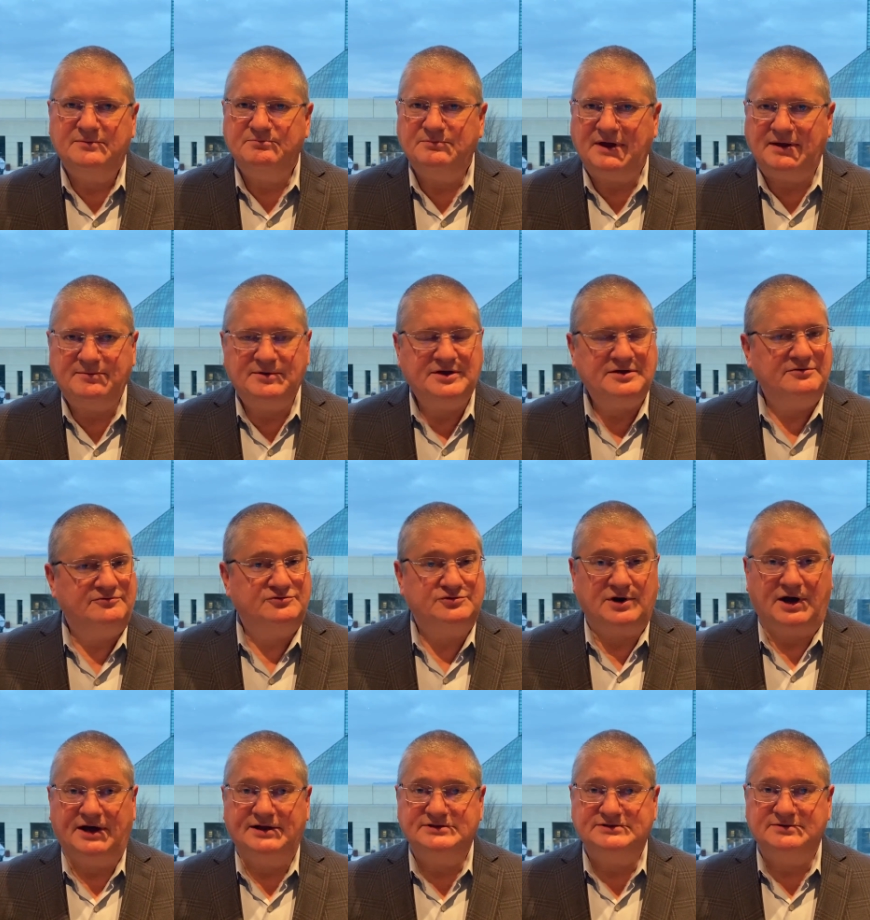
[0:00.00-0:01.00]
maybe you've
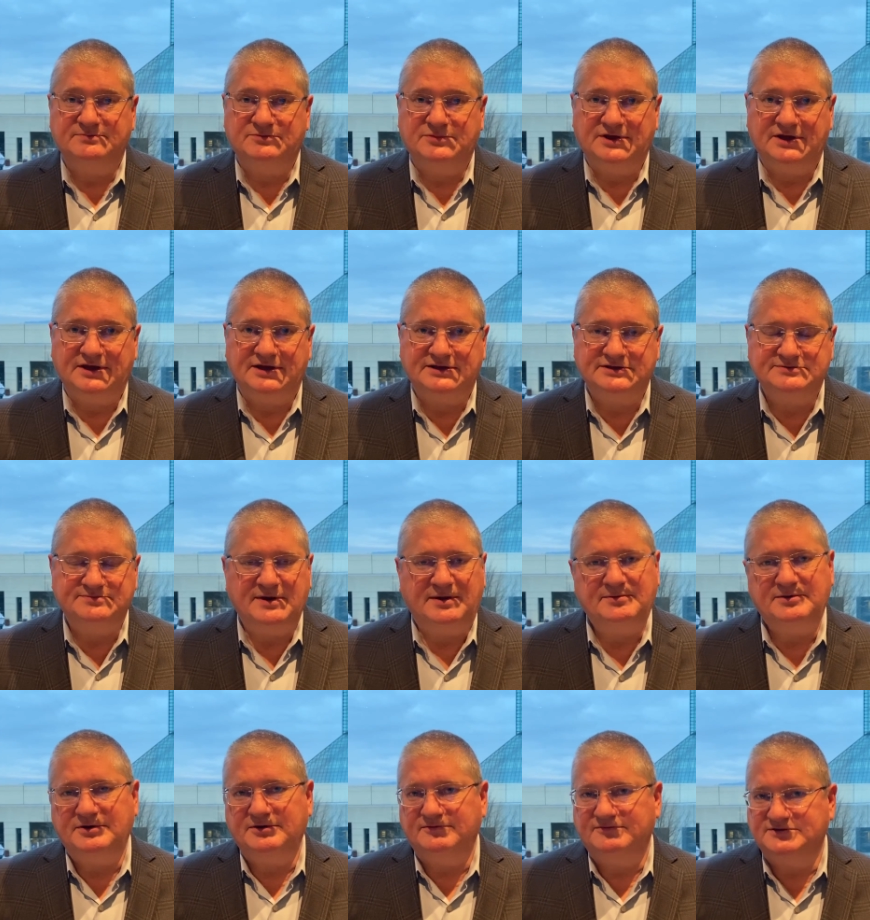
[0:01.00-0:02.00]
tried some things,
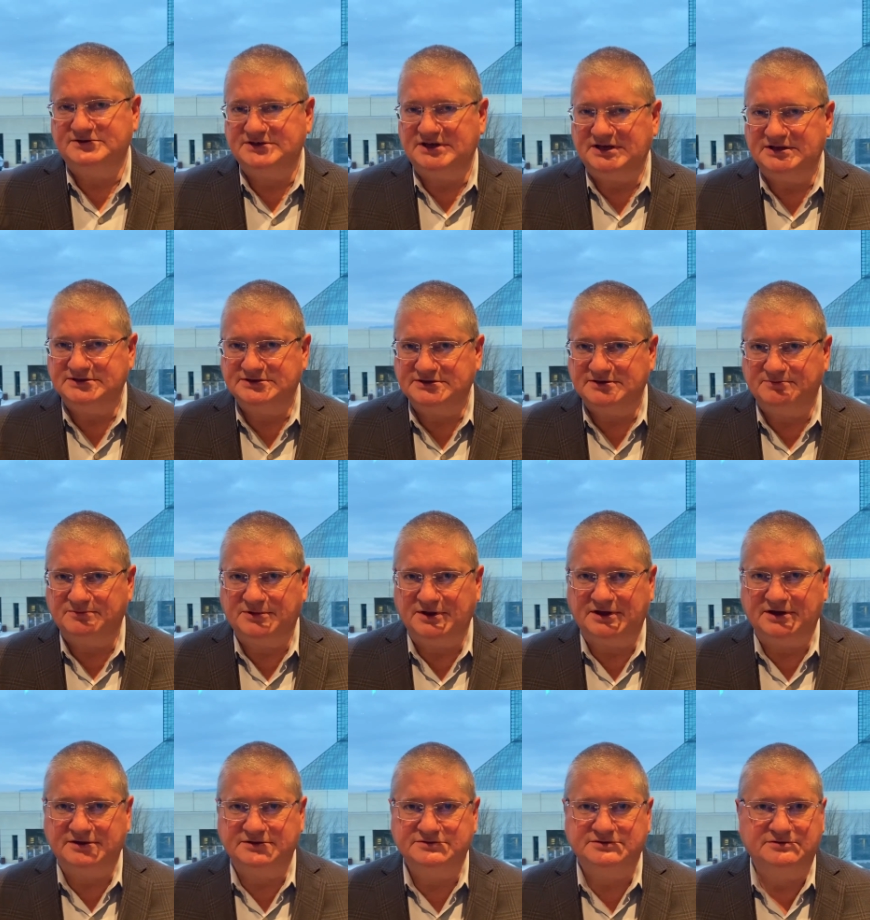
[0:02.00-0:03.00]
maybe you've seen some
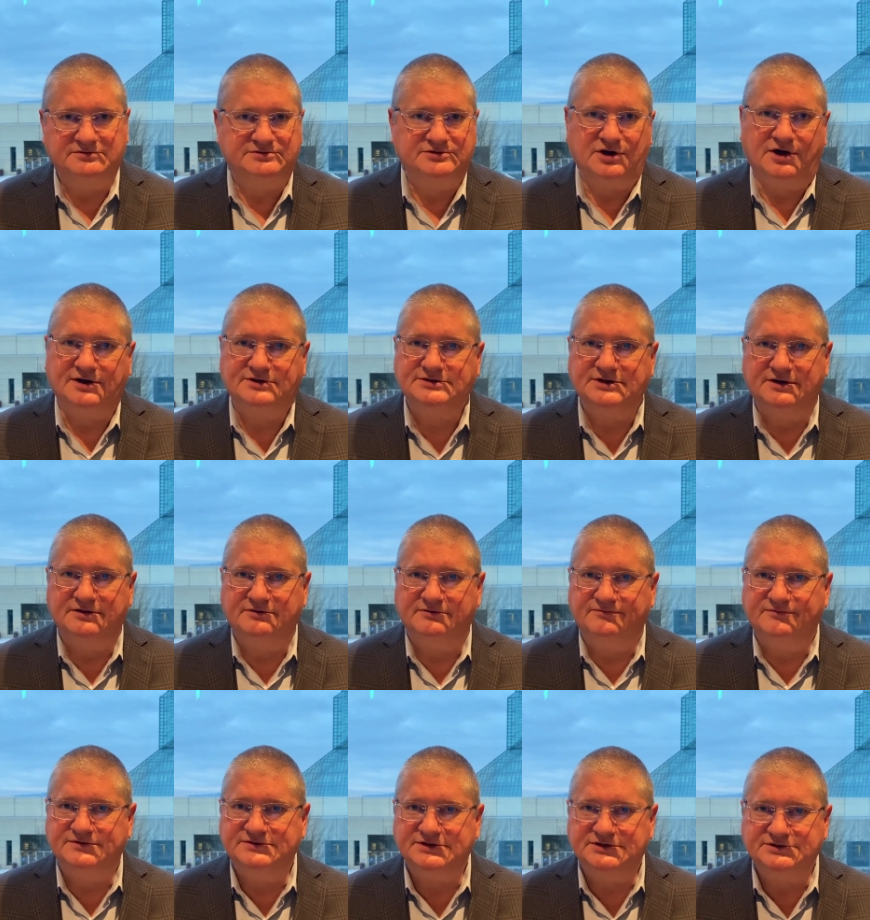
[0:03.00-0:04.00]
things or talked to other
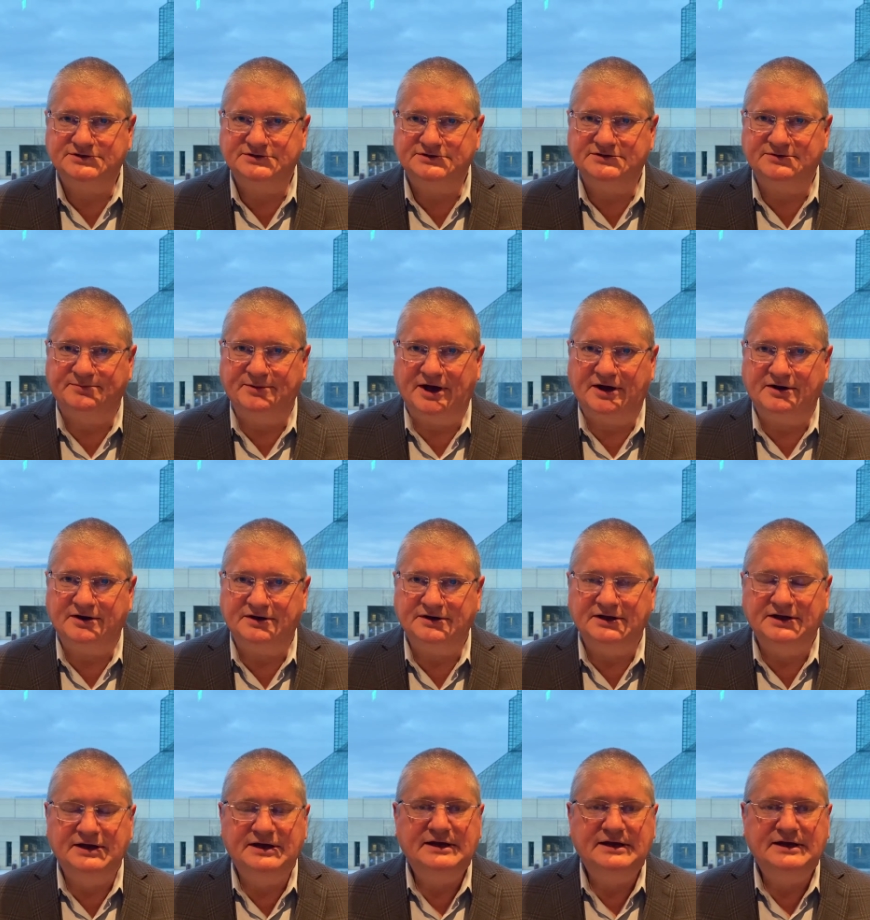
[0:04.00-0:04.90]
physicians about it.